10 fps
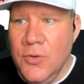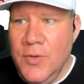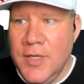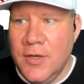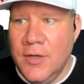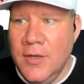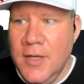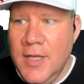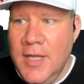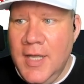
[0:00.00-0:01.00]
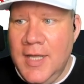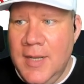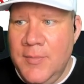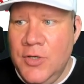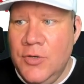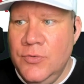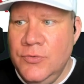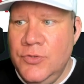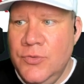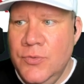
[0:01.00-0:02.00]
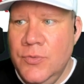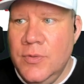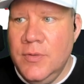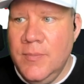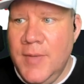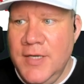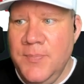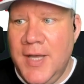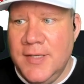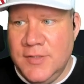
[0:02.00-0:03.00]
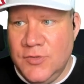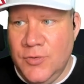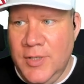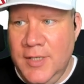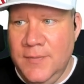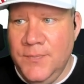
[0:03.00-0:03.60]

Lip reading: here and I'm going to go to my deposit screen,